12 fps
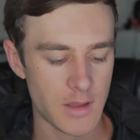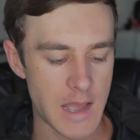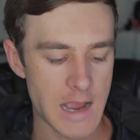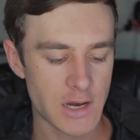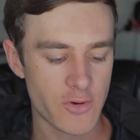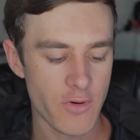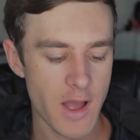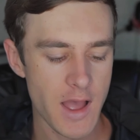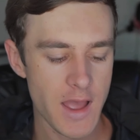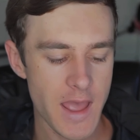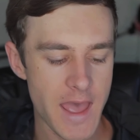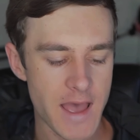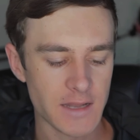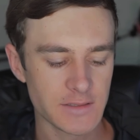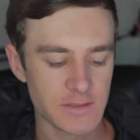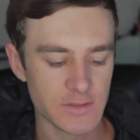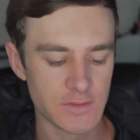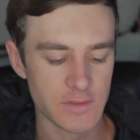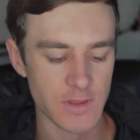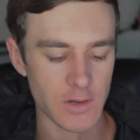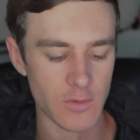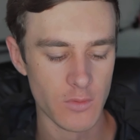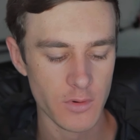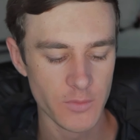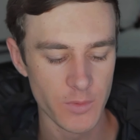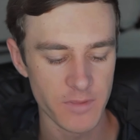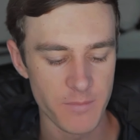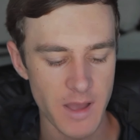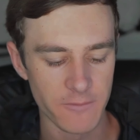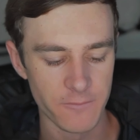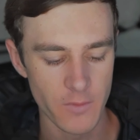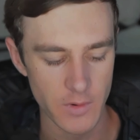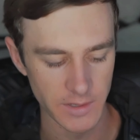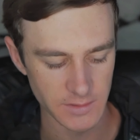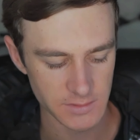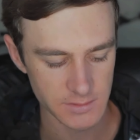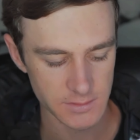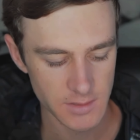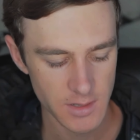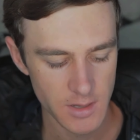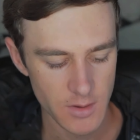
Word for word: I cry out to the Lord with my voice.